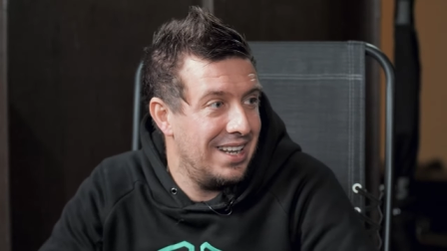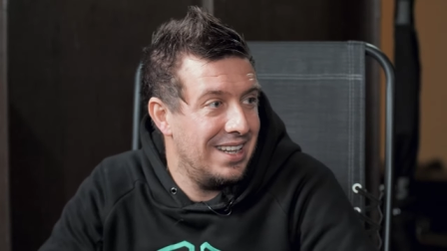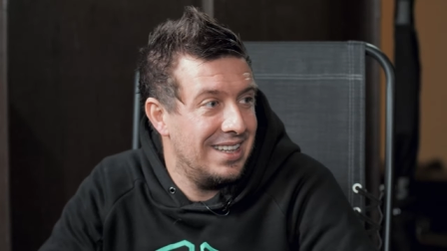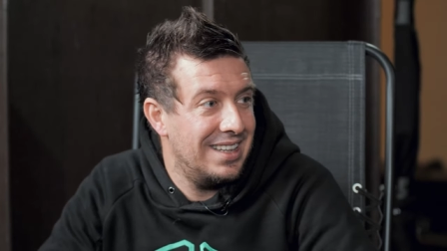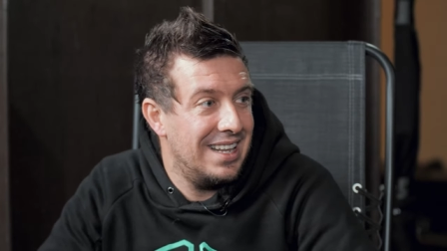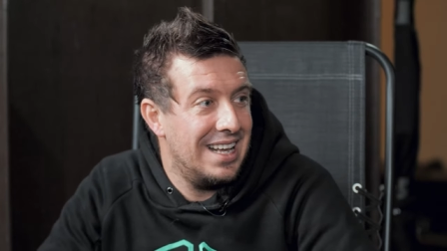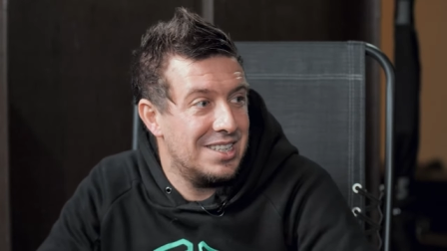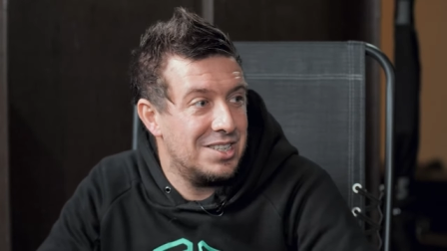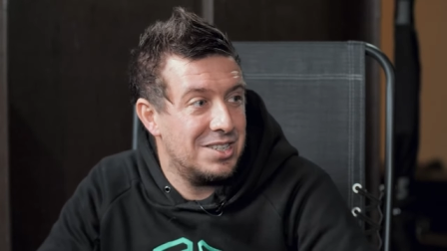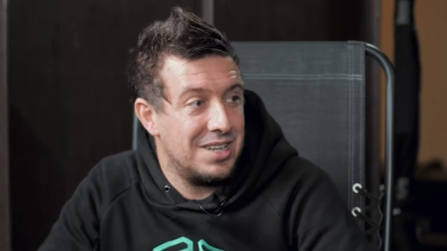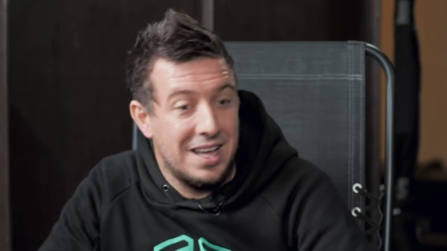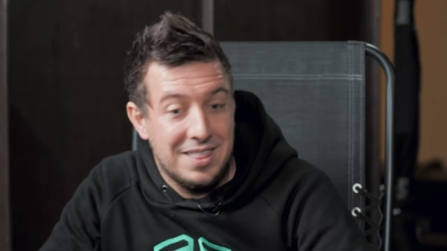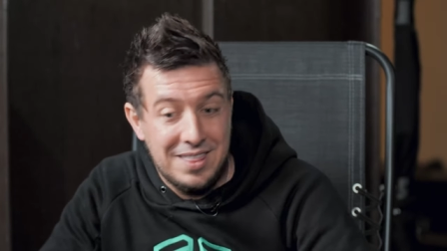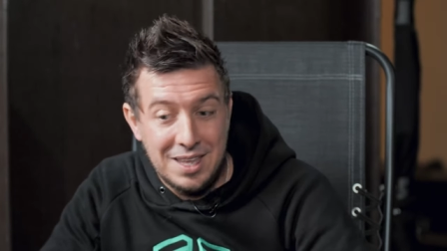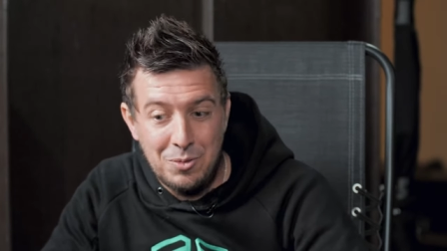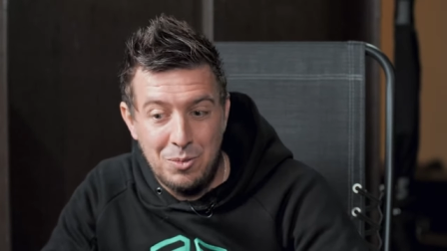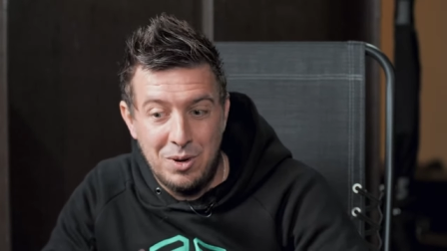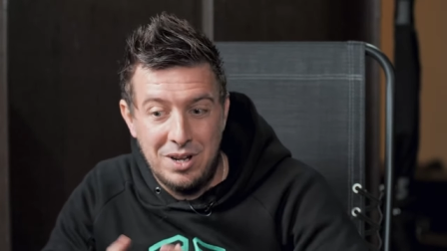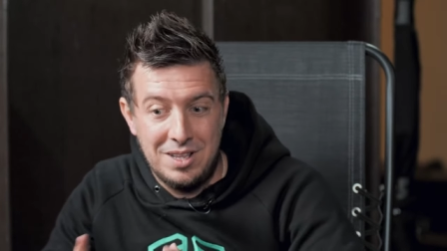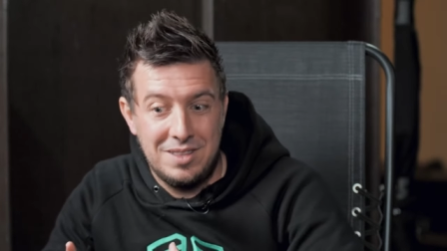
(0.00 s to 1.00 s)
And that's, I
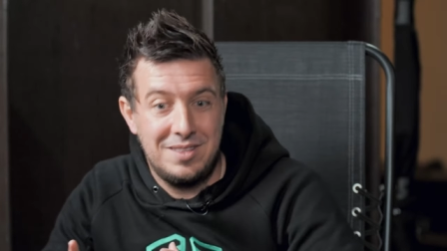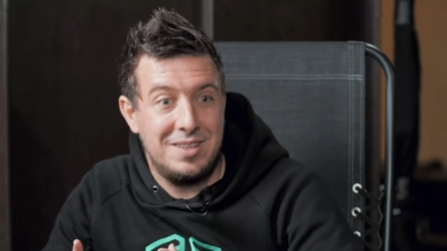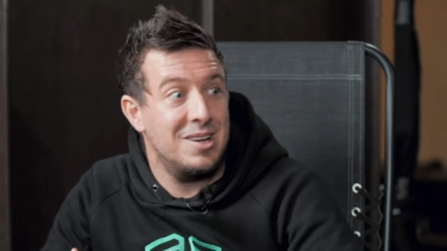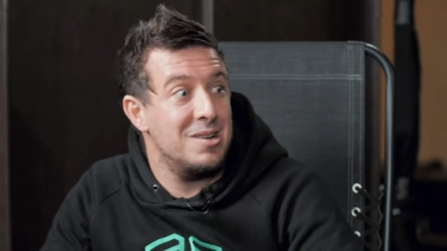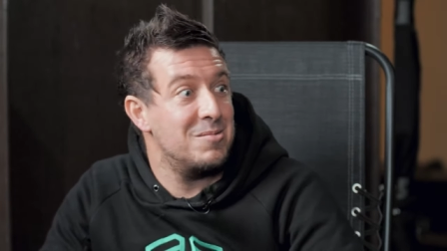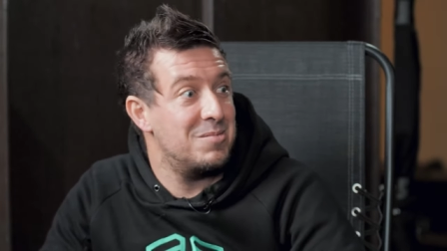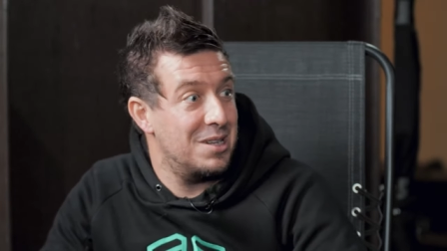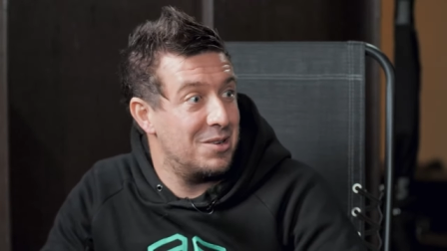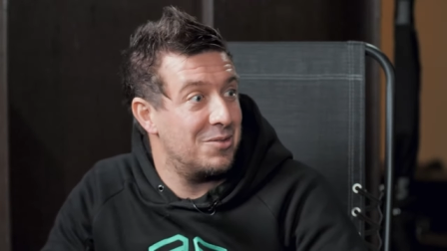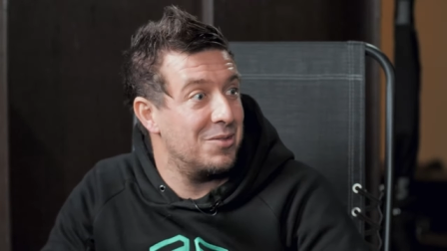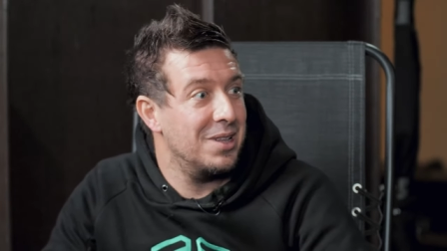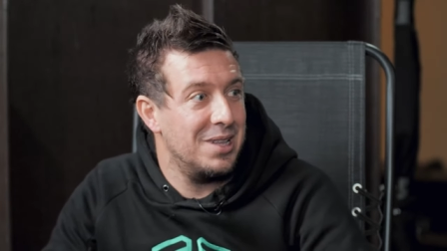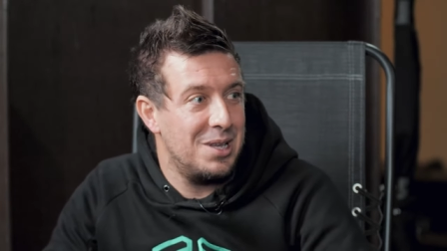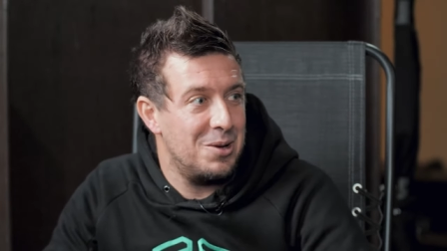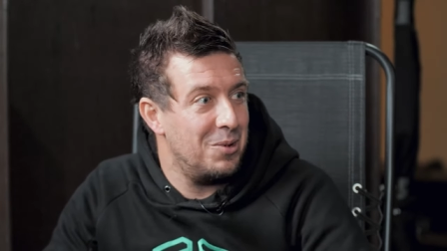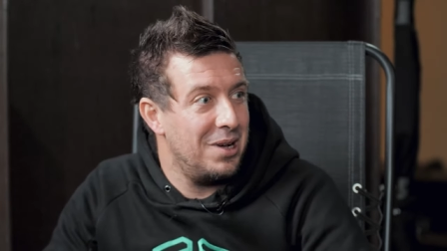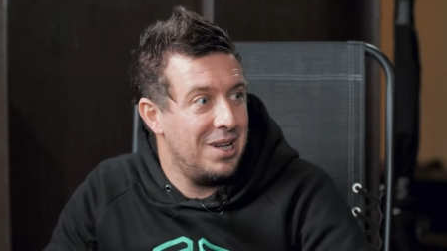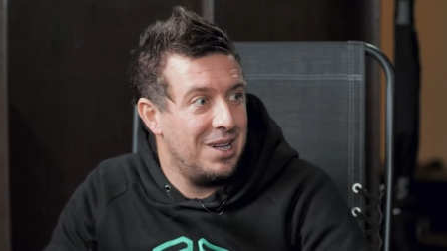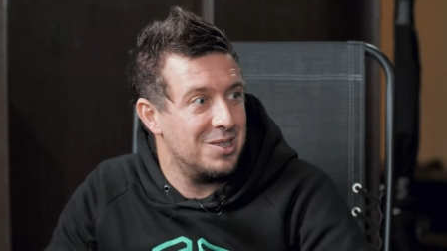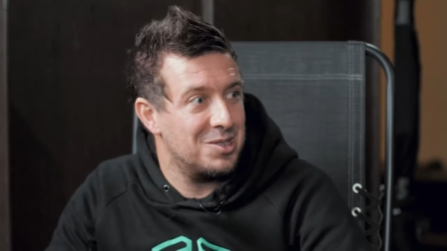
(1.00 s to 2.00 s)
think, what Ethereum did
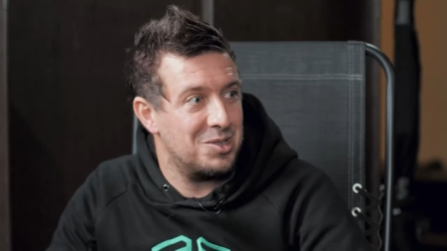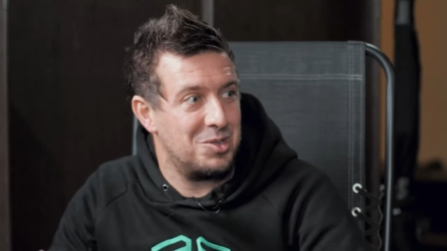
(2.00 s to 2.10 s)
really well.